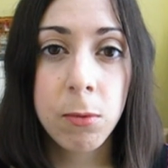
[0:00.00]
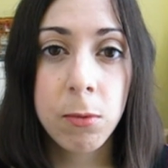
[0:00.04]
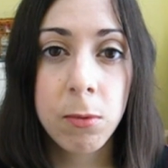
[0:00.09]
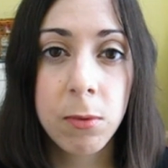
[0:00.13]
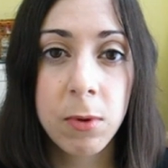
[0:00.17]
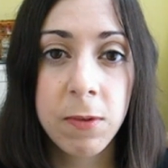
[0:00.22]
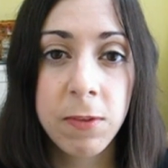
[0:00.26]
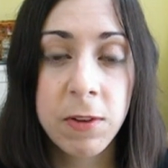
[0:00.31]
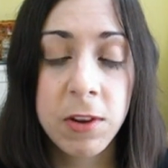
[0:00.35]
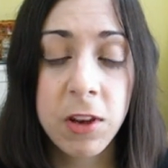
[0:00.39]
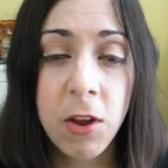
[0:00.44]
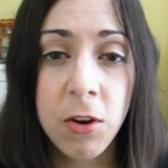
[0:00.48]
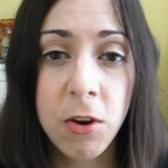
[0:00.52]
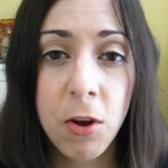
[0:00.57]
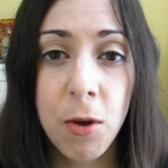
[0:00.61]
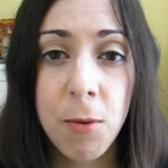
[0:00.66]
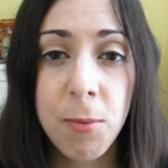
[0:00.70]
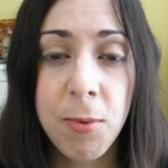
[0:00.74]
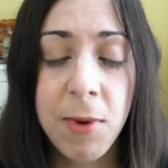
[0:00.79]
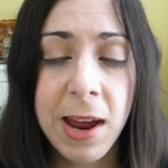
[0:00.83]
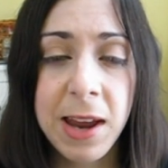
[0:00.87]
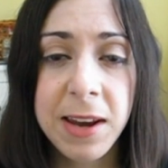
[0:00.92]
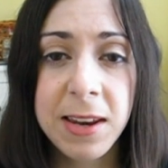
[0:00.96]
If you don't know,
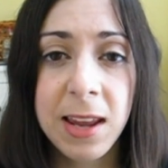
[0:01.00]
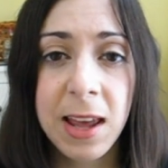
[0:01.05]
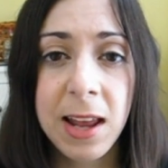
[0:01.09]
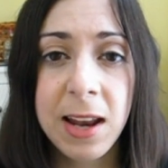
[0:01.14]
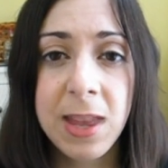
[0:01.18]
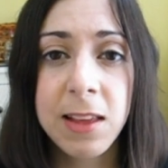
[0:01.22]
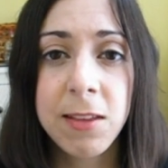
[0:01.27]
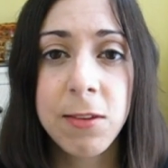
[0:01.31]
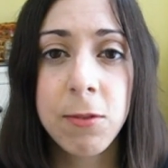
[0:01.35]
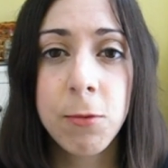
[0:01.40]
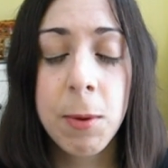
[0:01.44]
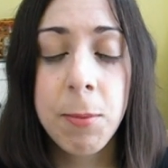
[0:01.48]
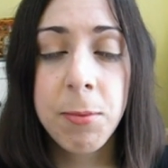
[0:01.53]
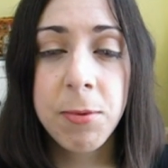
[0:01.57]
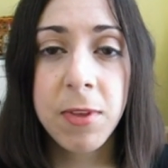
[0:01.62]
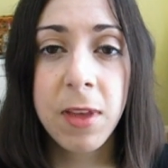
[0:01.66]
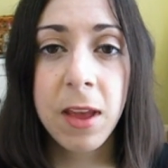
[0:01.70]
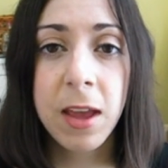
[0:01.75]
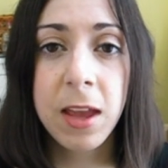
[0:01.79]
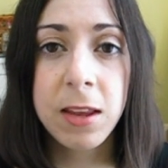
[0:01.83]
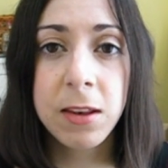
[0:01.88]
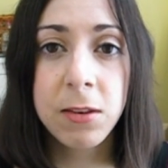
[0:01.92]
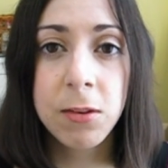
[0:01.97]
Brand Ali is a
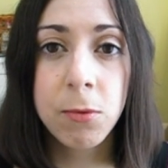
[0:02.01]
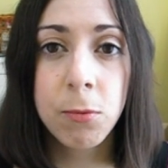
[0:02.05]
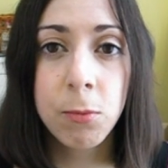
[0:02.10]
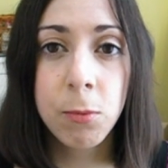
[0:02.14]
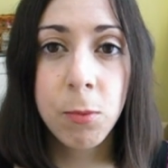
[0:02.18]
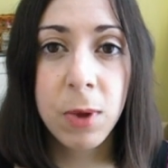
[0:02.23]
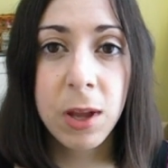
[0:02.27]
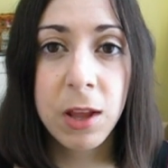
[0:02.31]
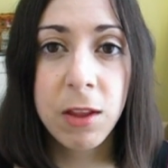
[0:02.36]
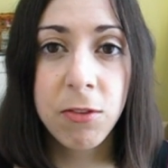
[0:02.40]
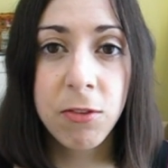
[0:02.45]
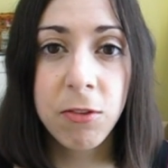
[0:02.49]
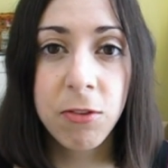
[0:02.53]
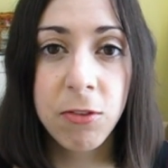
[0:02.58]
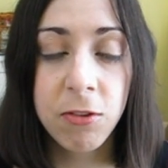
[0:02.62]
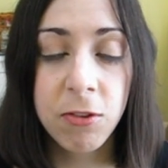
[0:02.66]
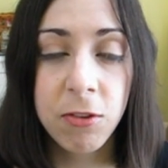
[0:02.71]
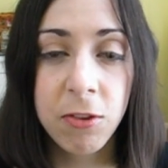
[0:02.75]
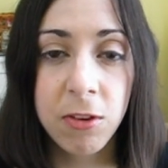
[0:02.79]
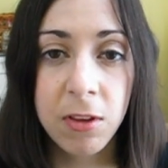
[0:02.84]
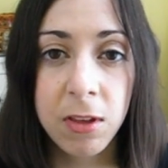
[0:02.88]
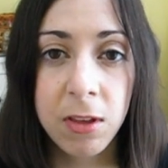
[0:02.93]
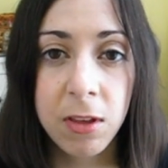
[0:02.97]
website which
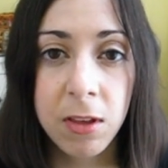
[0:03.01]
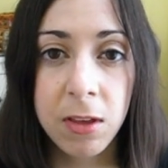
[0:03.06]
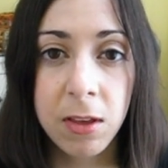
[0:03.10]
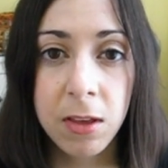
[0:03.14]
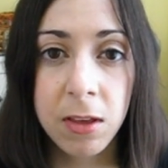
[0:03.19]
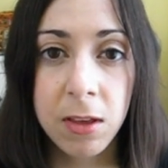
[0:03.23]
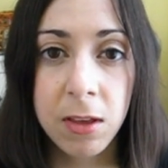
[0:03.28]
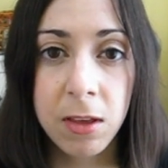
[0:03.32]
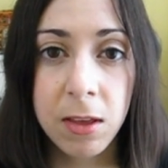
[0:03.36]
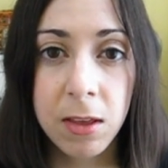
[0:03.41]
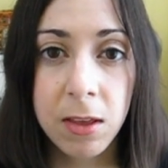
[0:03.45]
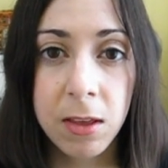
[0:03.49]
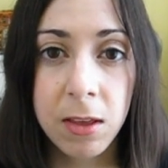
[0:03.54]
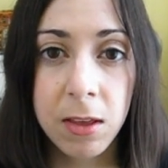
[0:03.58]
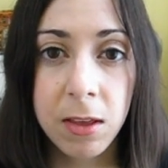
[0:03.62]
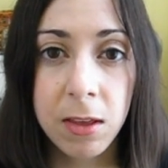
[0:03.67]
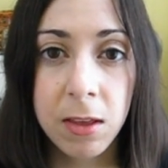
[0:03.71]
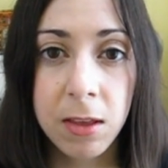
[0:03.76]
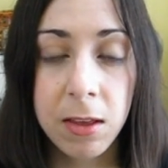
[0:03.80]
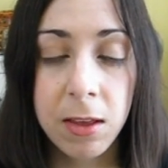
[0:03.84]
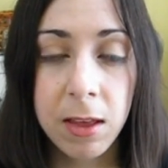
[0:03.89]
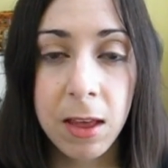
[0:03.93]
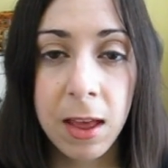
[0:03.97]

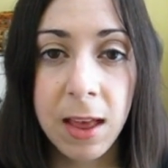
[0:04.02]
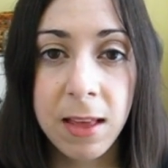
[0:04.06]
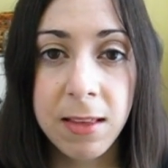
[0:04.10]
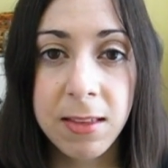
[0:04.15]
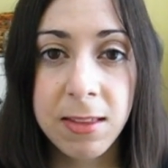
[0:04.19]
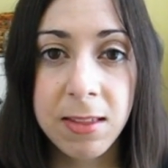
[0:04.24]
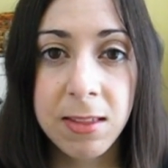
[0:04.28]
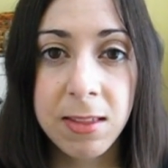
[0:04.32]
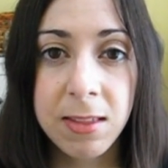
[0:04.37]
has